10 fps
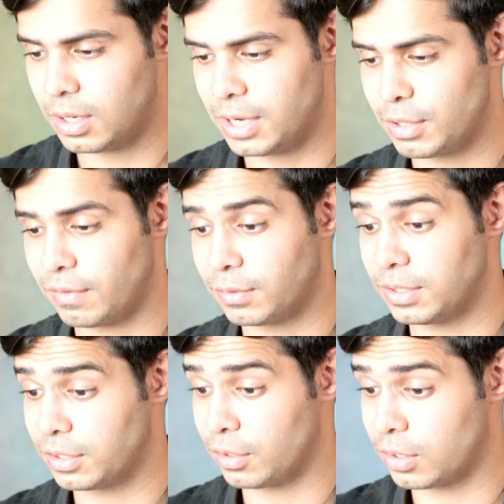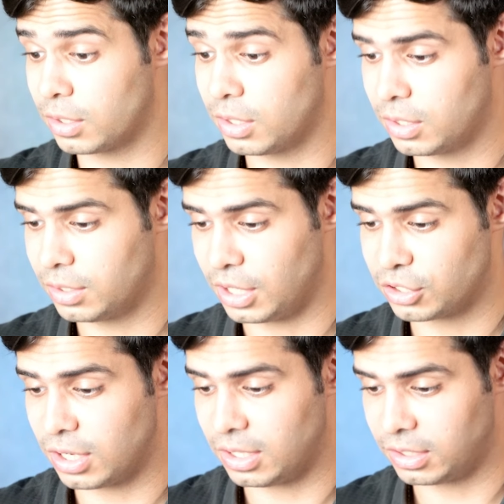and you have to enter your
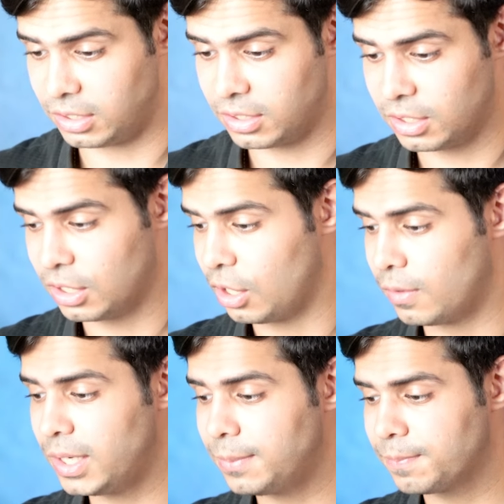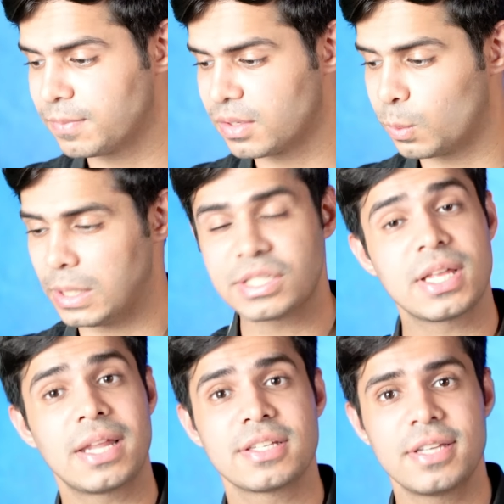nationality. All right, once
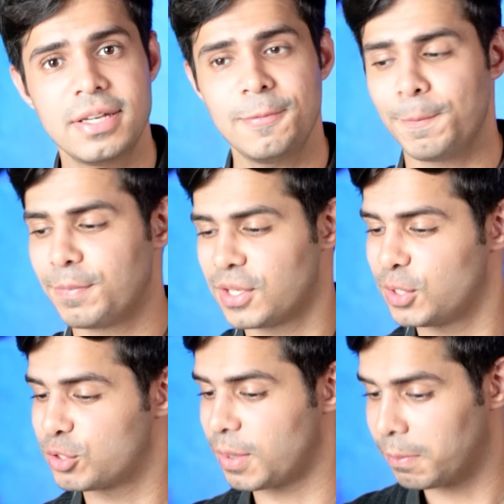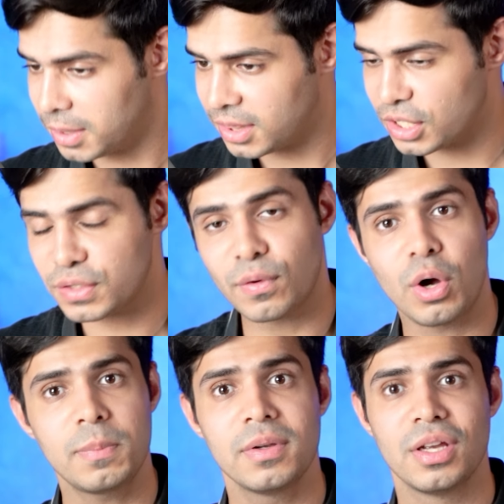that is done, you submit this
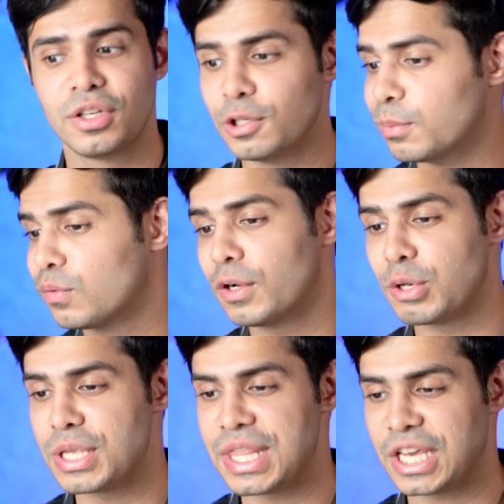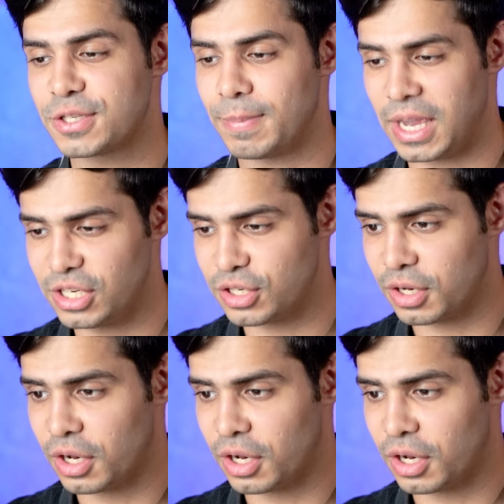form. You move on to the next page,